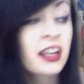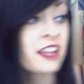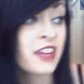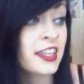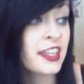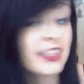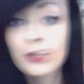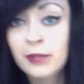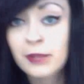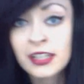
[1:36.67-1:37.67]
If
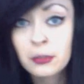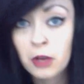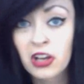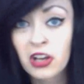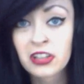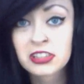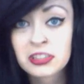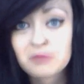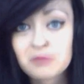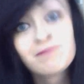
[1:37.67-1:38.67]
anything, it made it
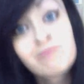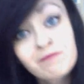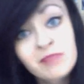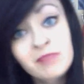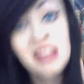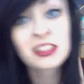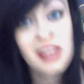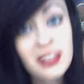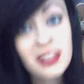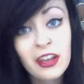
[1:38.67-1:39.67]
worse. So
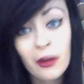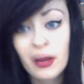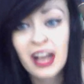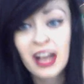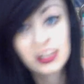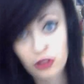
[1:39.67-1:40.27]
there you go. I